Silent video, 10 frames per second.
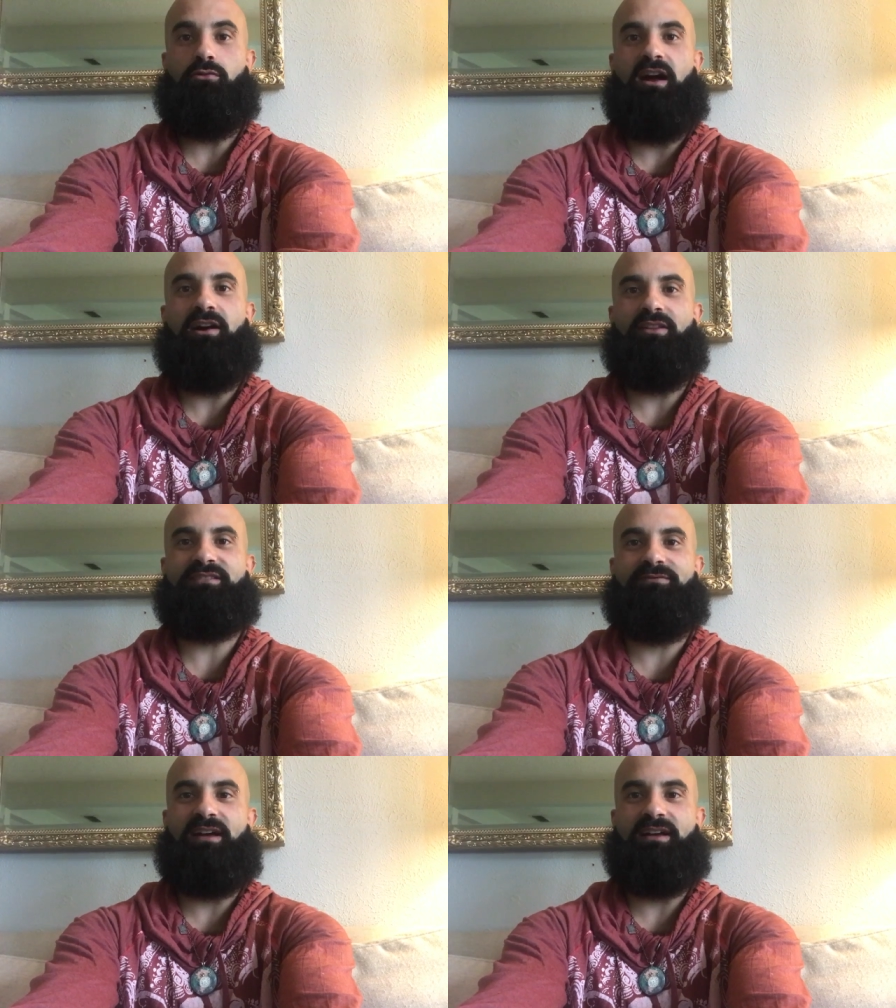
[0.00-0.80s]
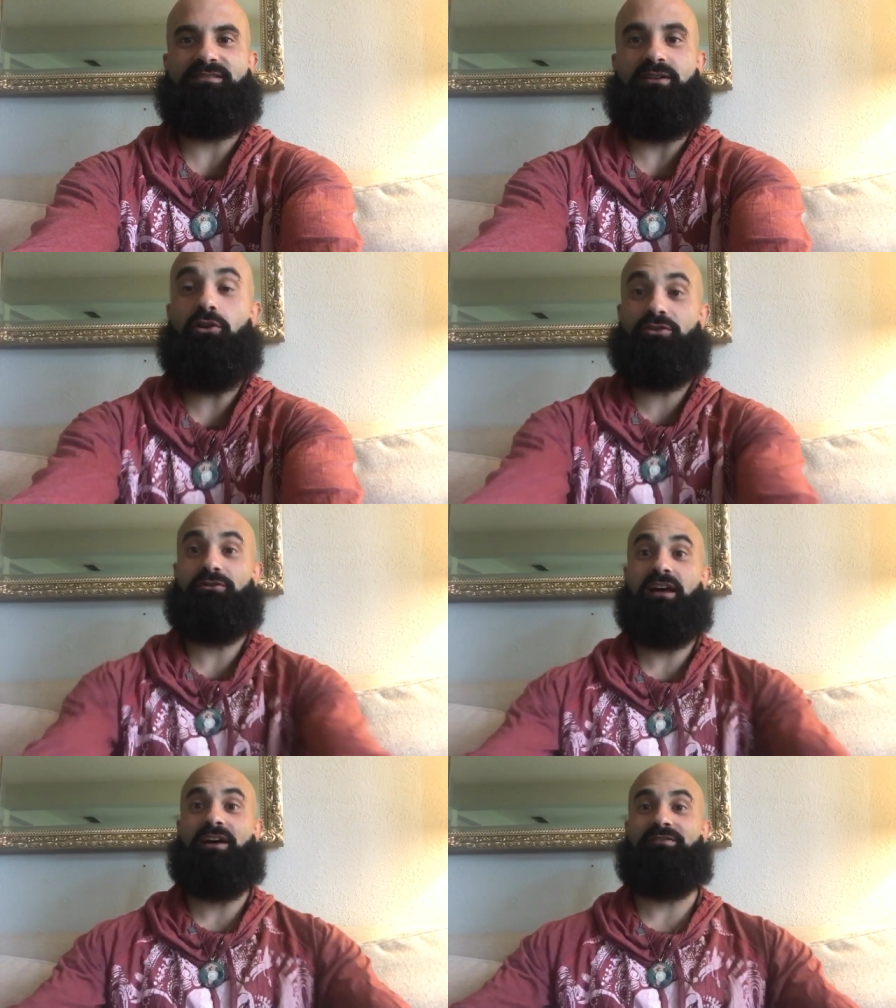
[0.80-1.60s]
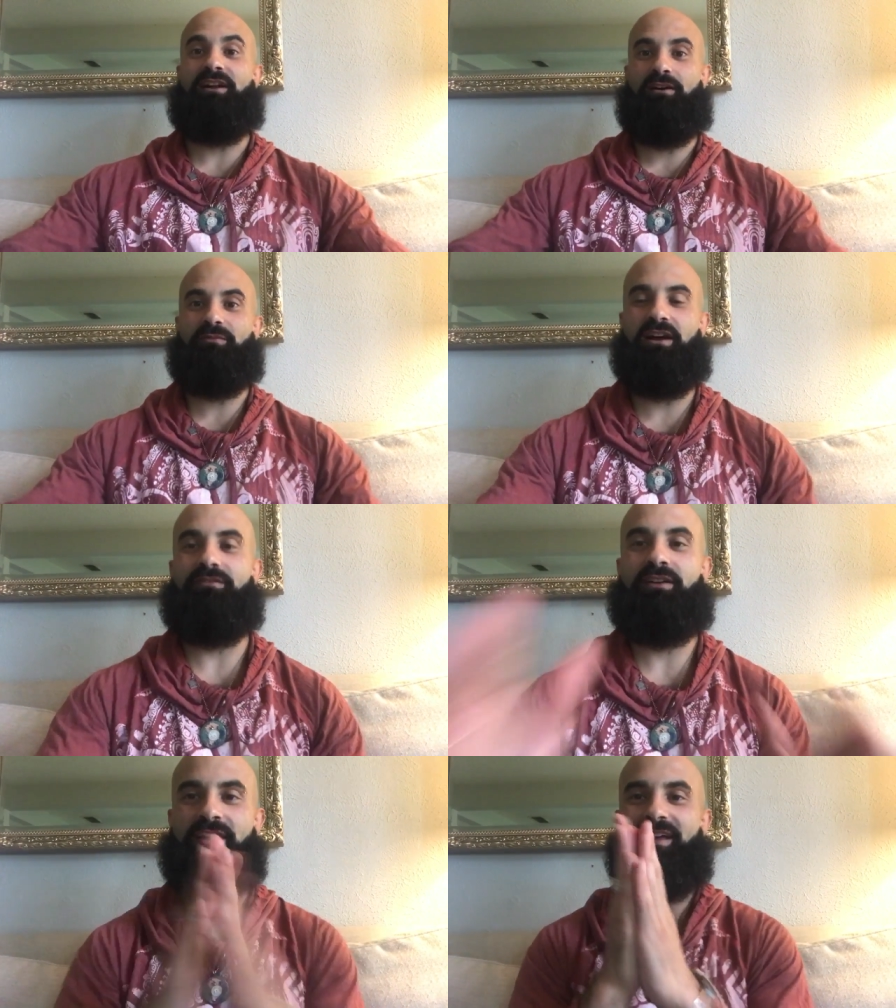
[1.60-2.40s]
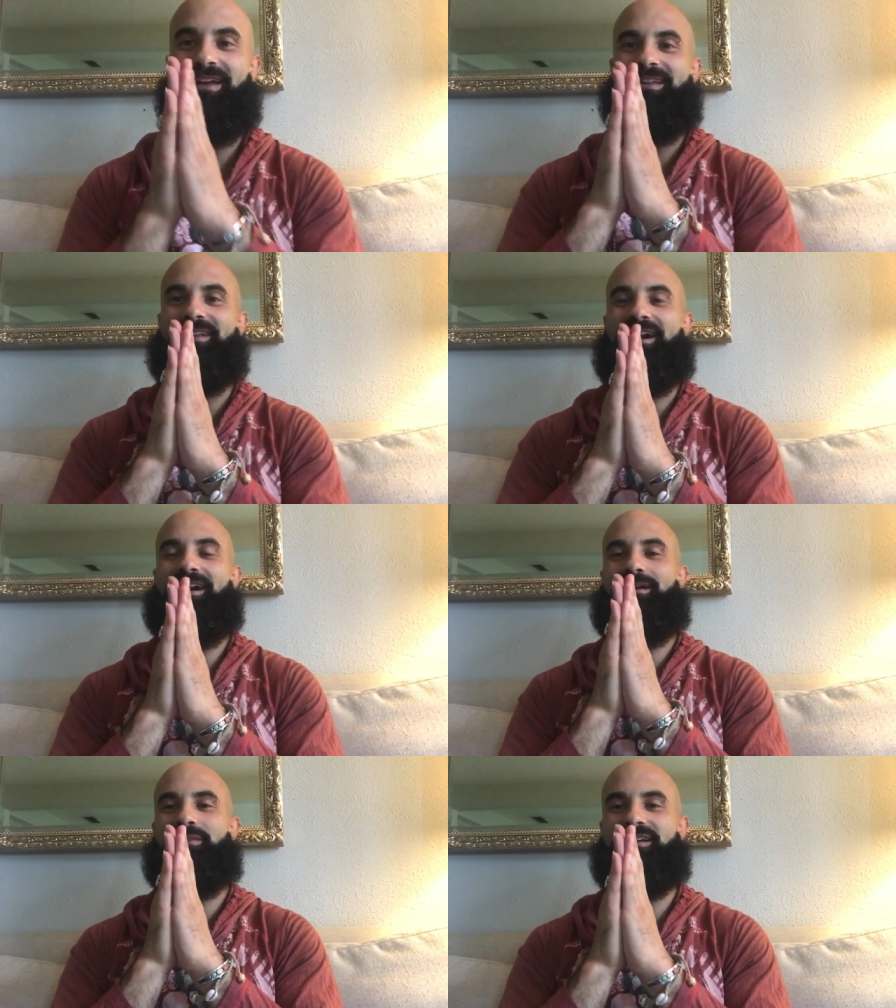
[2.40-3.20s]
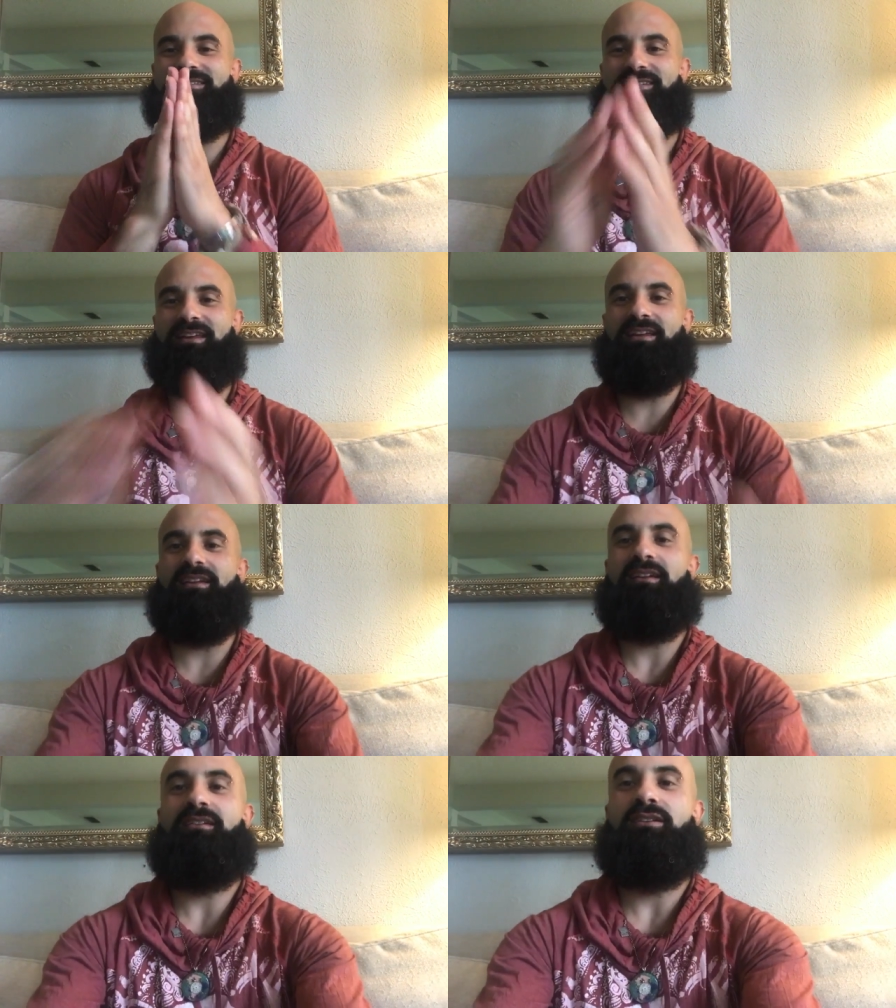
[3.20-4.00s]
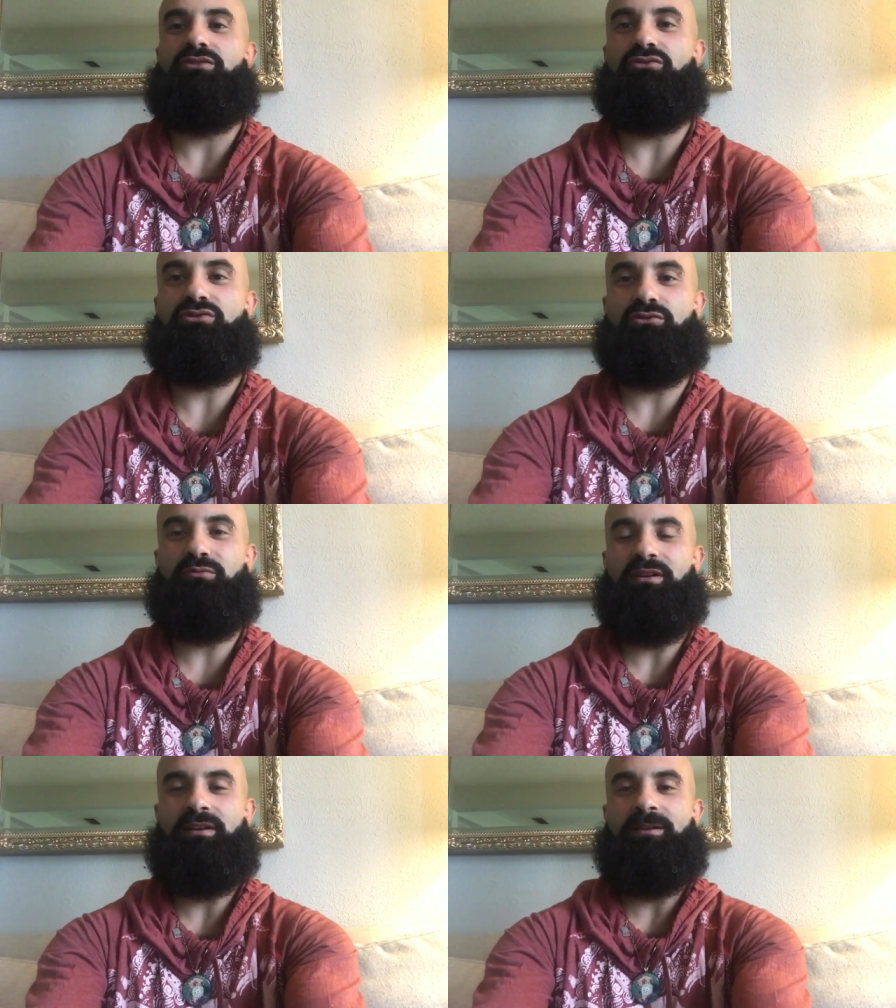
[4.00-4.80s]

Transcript: Wow, that's fast. Oh, you're live. Now I'm live. Namaste, YouTube.